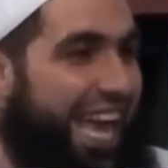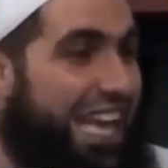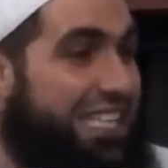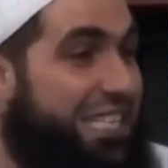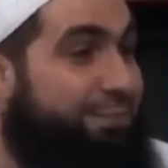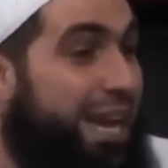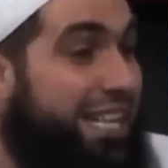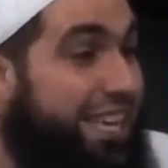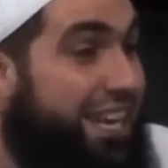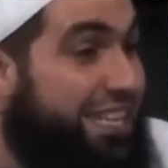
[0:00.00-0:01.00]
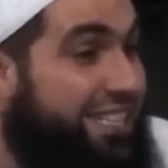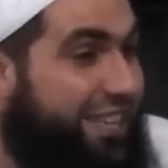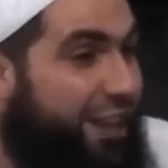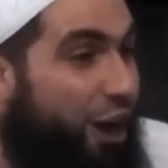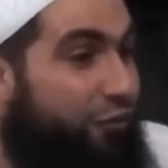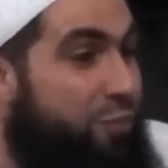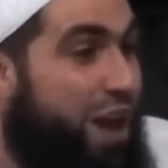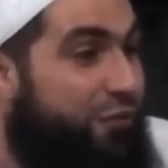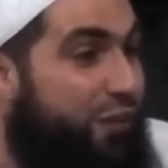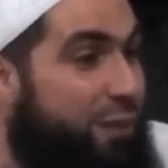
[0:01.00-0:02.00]
He says, make the rizq of
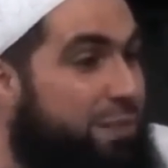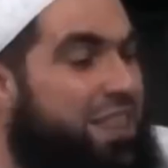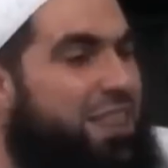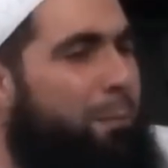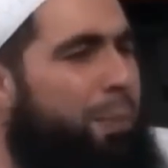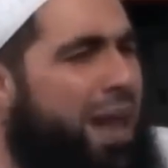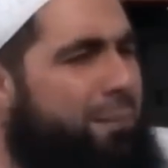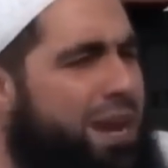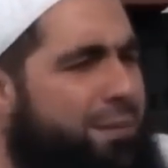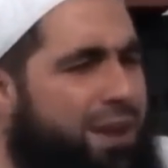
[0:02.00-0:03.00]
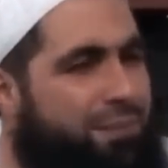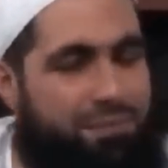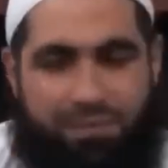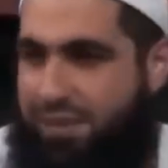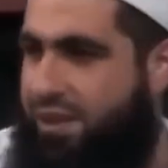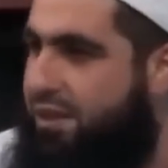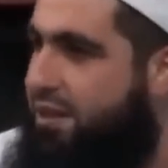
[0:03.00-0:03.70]
my family the bare minimum.